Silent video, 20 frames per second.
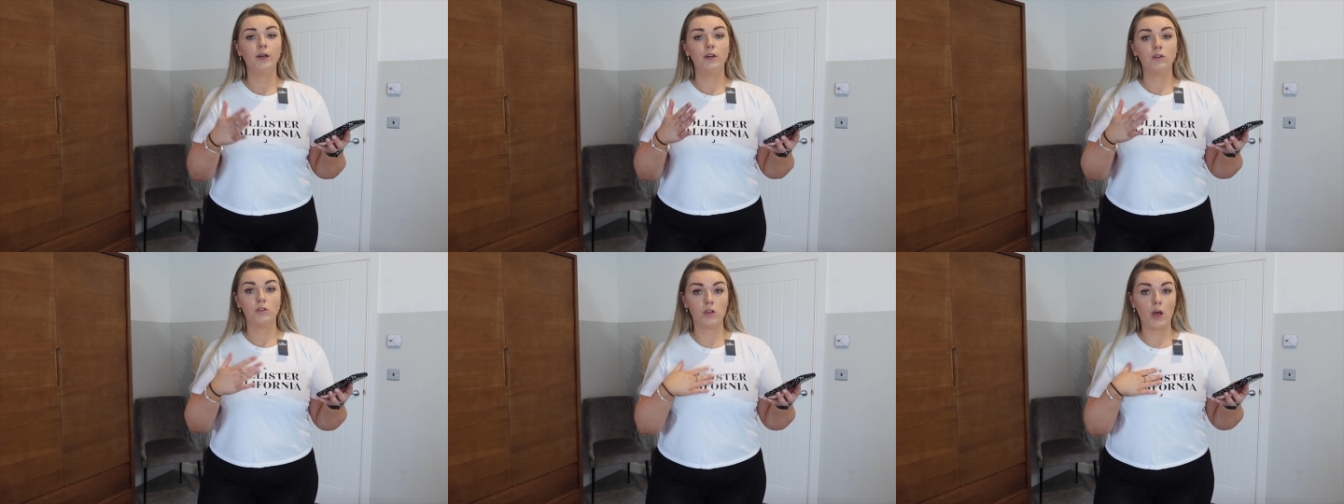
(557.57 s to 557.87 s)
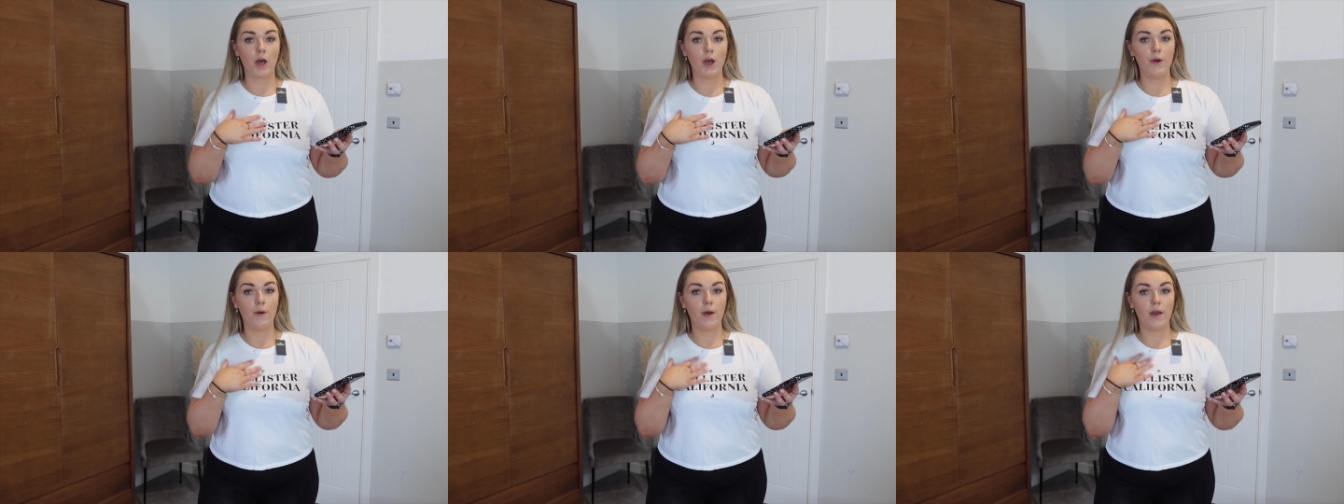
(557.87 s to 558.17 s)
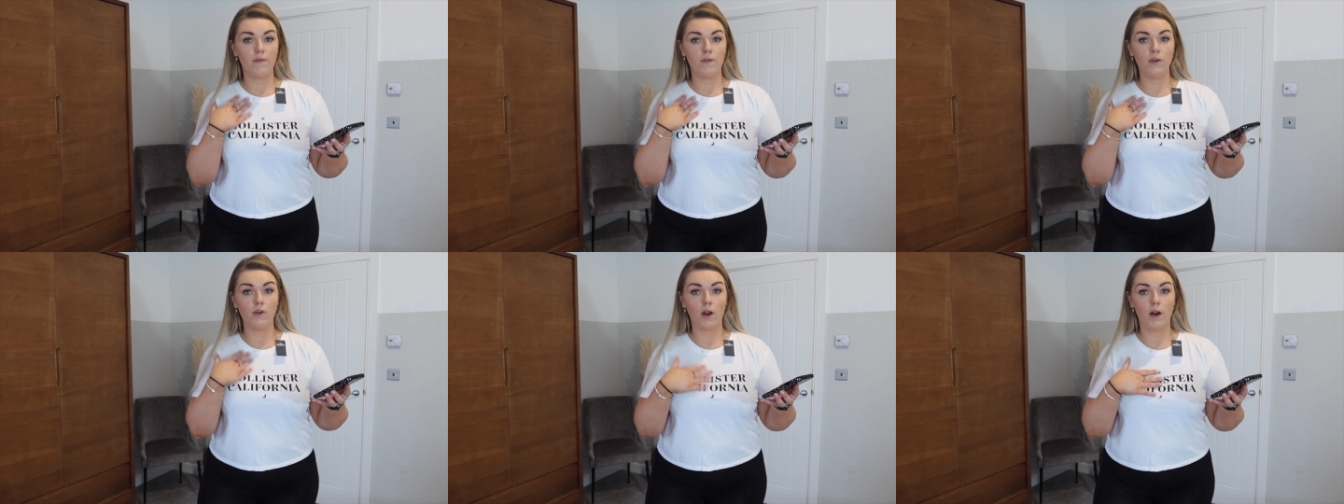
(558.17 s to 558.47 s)
So
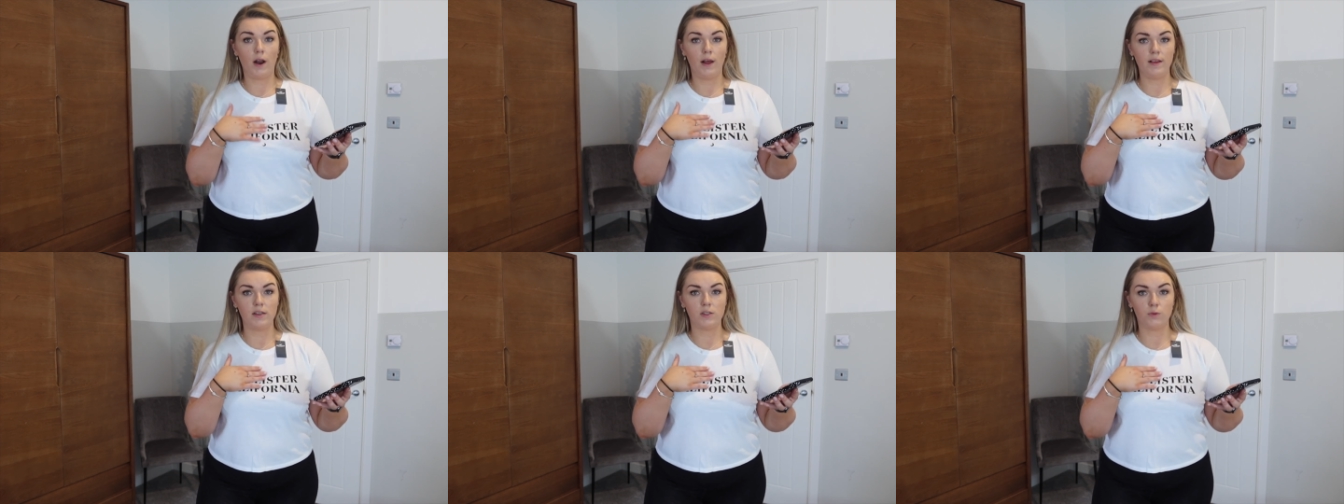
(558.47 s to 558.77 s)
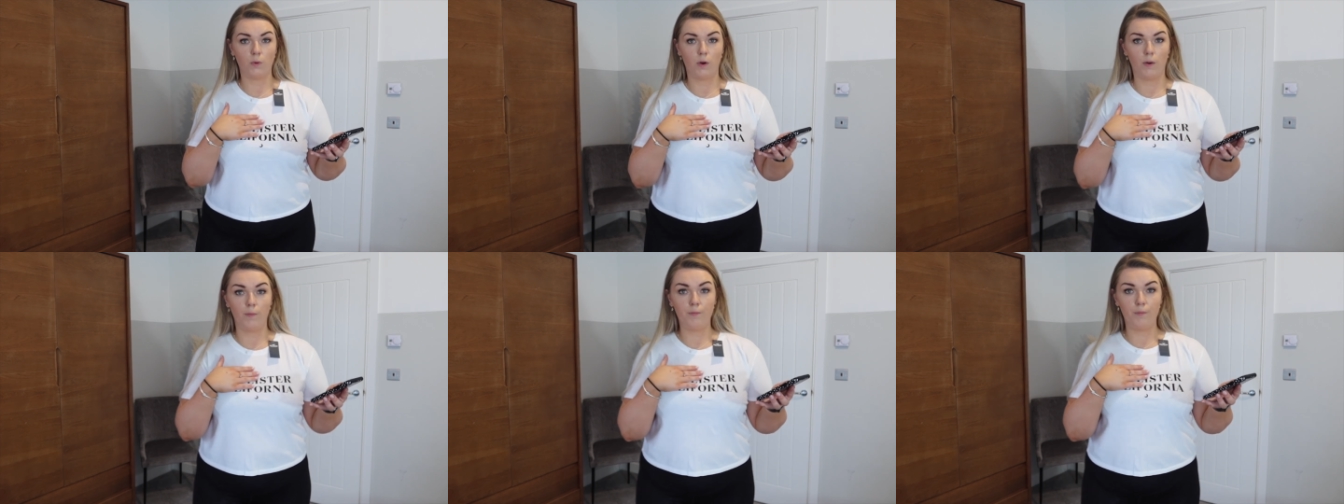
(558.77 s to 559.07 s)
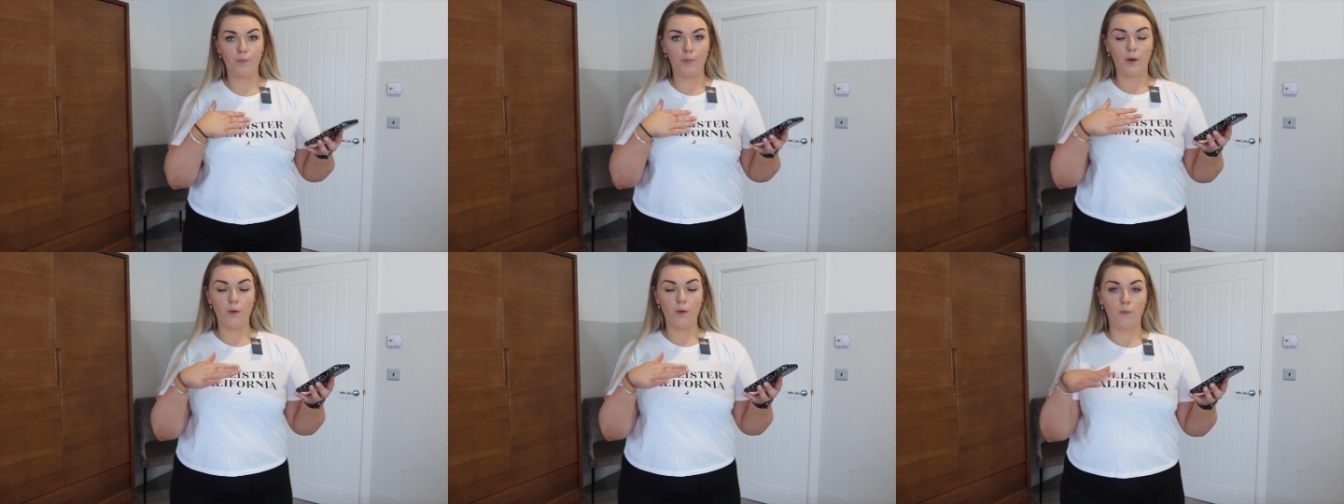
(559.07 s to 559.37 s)
if you don't like this one
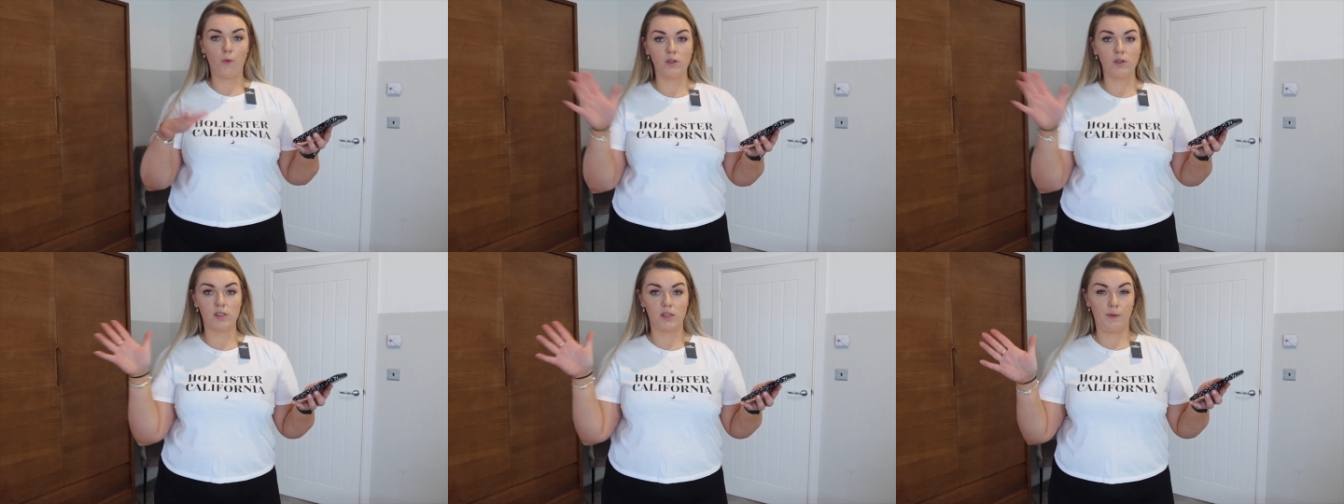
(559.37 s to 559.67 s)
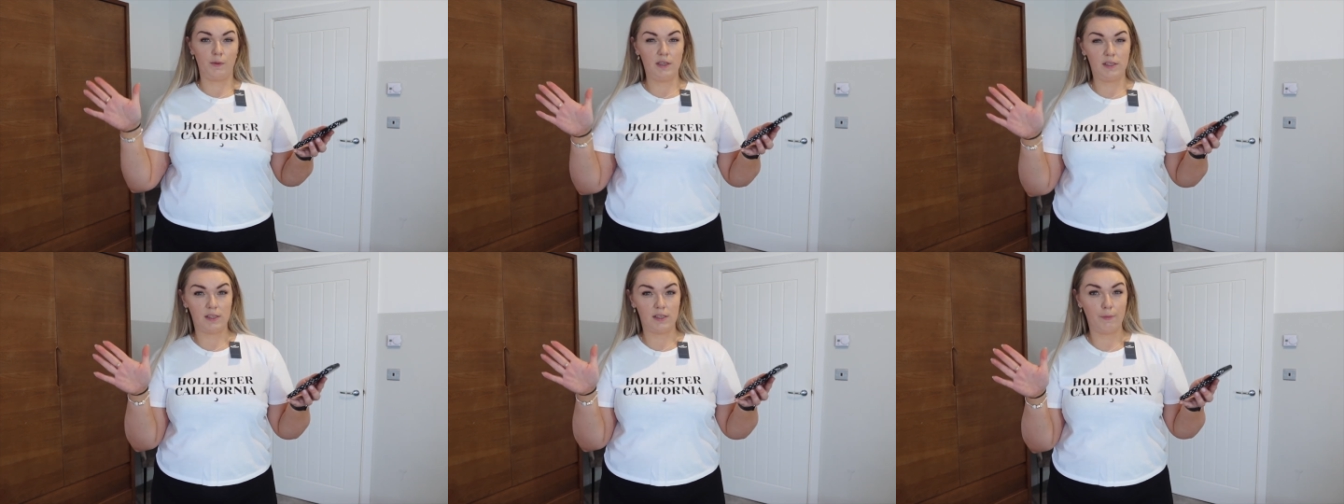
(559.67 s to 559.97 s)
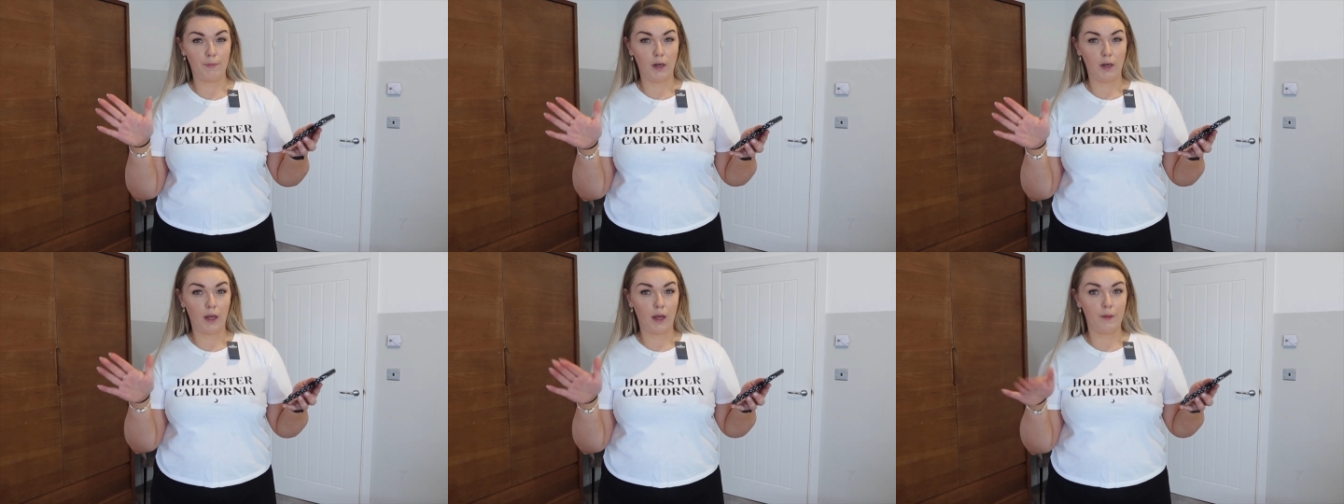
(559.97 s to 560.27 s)
but want something
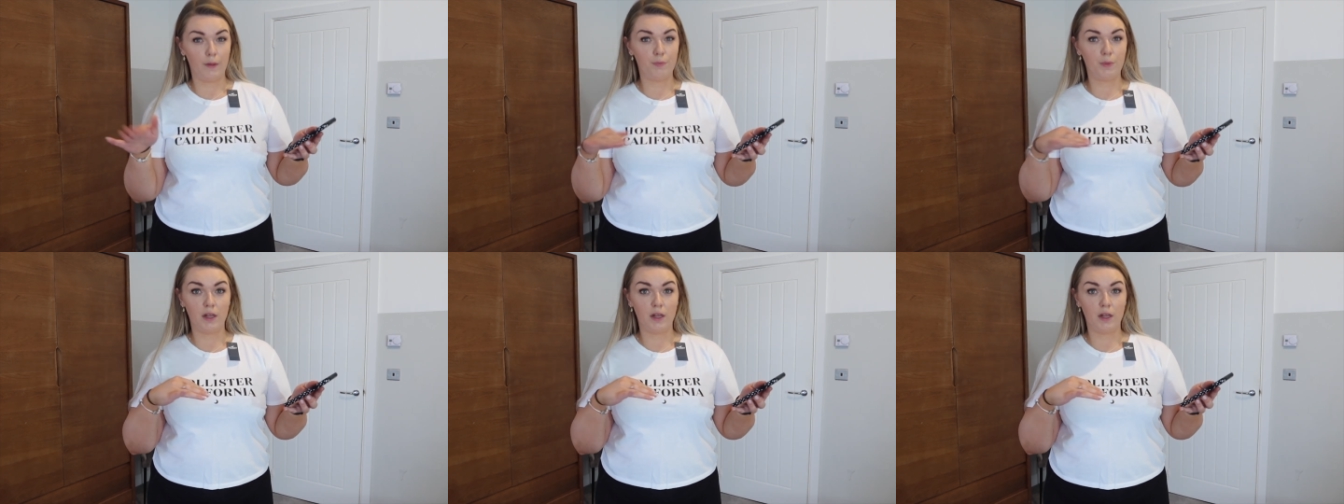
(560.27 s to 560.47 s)
similar,